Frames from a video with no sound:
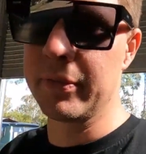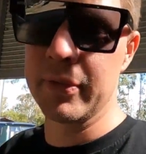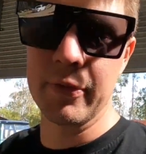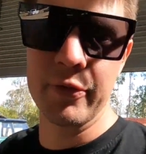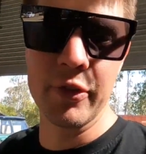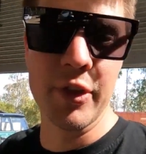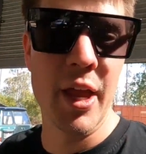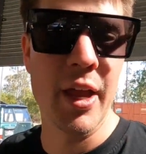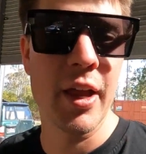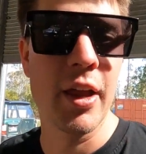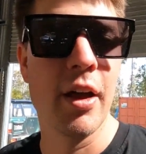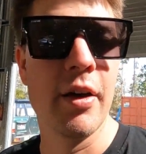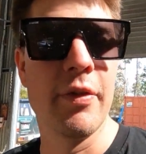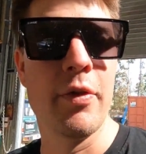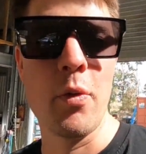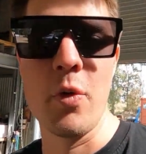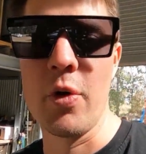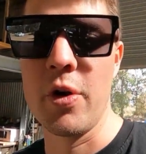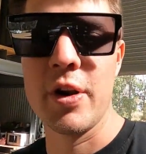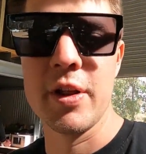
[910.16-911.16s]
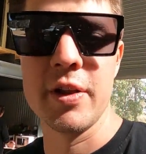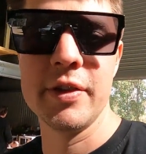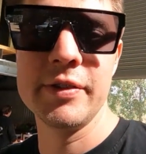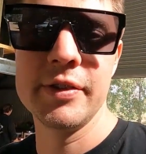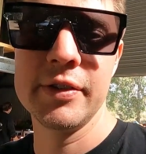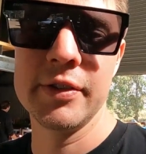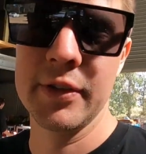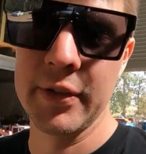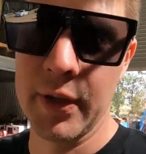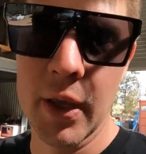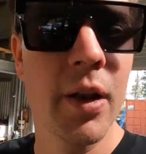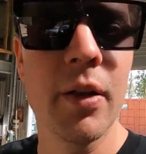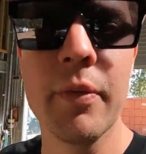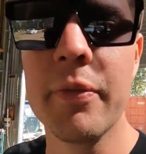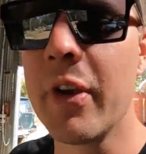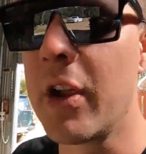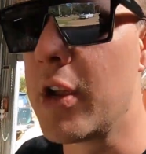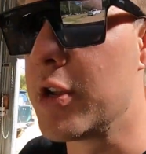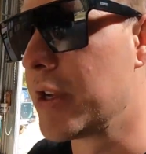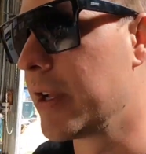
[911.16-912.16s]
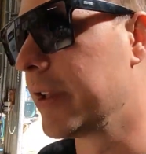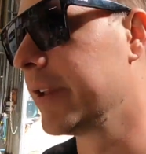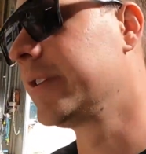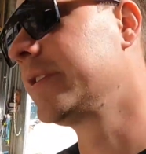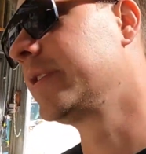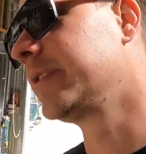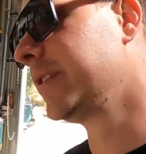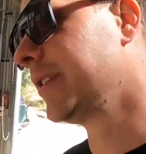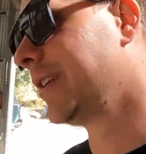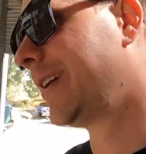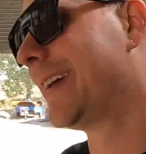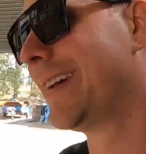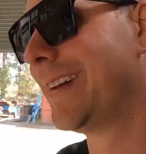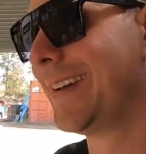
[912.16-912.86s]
for that car for what it is, and I'm very jealous.